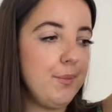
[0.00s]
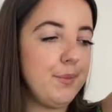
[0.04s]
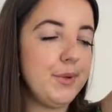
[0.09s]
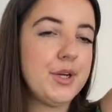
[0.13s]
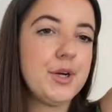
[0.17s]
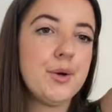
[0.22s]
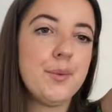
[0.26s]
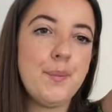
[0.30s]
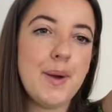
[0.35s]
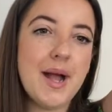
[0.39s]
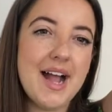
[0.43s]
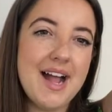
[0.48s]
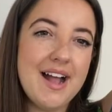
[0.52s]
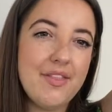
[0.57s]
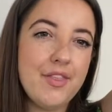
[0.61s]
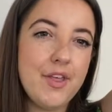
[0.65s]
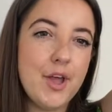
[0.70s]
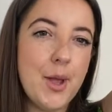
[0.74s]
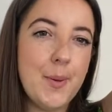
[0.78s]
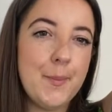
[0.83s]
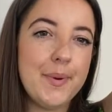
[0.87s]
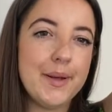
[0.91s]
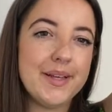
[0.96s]
You could pair
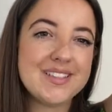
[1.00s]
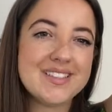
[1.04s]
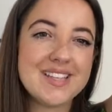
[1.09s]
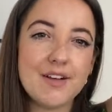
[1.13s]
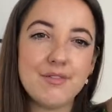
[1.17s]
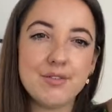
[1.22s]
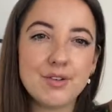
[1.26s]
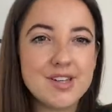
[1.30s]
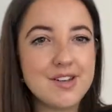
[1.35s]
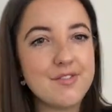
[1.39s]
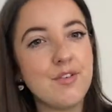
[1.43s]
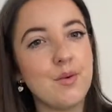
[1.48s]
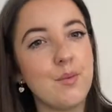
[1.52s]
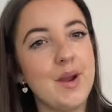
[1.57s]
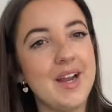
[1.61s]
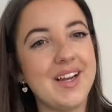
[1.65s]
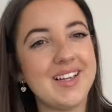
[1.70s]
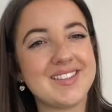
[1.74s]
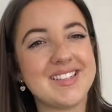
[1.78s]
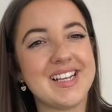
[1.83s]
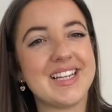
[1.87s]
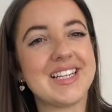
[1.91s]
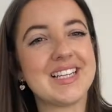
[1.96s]
them several different
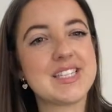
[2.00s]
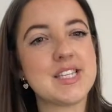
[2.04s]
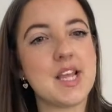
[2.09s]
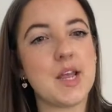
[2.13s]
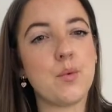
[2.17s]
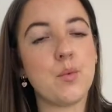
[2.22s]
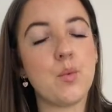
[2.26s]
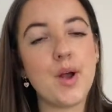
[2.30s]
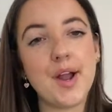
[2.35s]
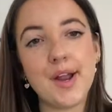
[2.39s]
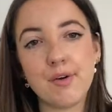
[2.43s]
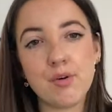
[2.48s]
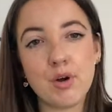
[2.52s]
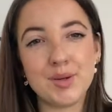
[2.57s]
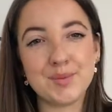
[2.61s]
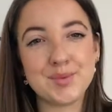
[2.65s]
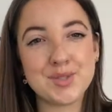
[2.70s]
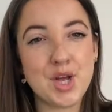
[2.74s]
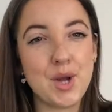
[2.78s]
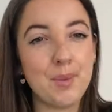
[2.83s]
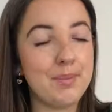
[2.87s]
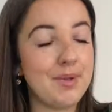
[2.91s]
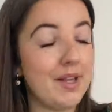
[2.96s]
ways. Like I said, white crop
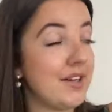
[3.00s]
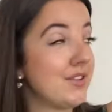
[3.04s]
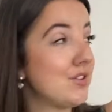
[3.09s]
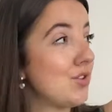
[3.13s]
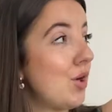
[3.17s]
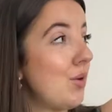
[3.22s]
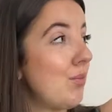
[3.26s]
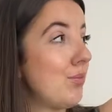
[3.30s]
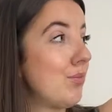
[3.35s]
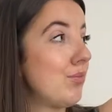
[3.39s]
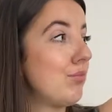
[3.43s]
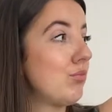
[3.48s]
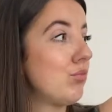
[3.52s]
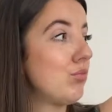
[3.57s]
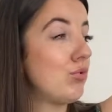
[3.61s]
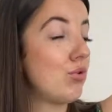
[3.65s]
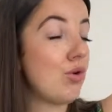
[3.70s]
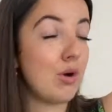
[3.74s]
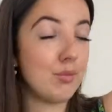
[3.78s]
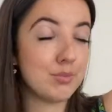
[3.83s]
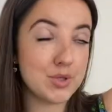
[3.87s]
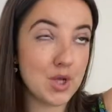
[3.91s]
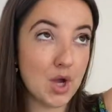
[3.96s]
top, black top,
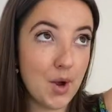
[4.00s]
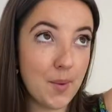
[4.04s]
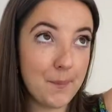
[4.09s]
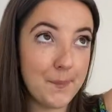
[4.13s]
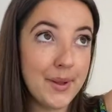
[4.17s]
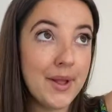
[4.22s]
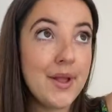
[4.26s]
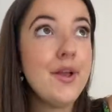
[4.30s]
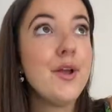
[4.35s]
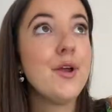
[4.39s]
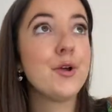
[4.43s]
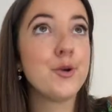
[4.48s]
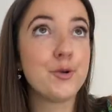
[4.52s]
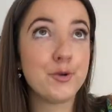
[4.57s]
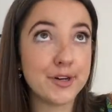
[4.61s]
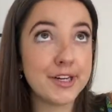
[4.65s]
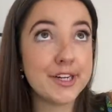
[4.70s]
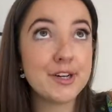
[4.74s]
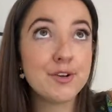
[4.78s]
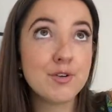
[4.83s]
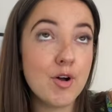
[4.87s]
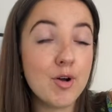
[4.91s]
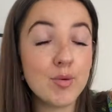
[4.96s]
crop top,
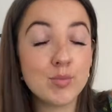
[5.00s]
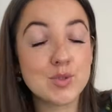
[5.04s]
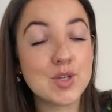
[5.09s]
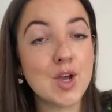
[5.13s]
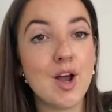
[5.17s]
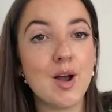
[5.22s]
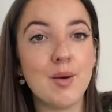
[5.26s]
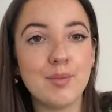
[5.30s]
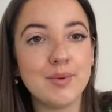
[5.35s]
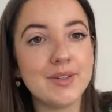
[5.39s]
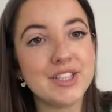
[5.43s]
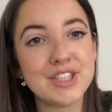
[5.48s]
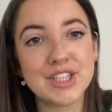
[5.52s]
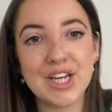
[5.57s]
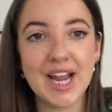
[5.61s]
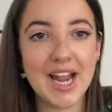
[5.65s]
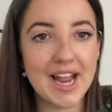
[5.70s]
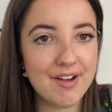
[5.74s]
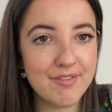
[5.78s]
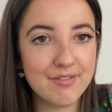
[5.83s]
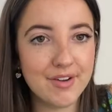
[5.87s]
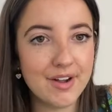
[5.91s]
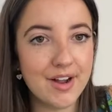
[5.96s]
green crop top,
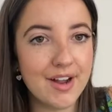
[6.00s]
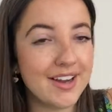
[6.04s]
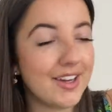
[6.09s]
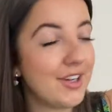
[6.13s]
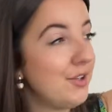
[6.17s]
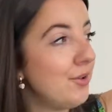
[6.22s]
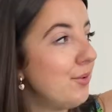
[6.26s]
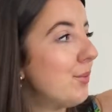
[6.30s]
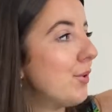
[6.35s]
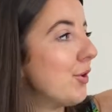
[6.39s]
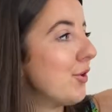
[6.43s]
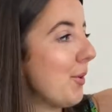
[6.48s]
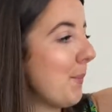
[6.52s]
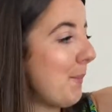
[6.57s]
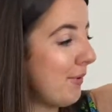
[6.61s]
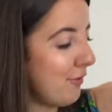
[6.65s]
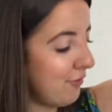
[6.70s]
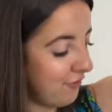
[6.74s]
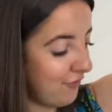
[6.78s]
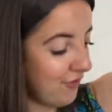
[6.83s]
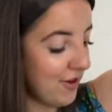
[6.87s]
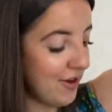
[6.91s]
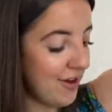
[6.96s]
whichever you would
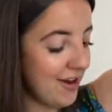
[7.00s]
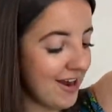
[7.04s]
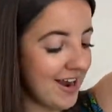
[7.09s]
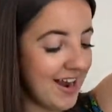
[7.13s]
prefer.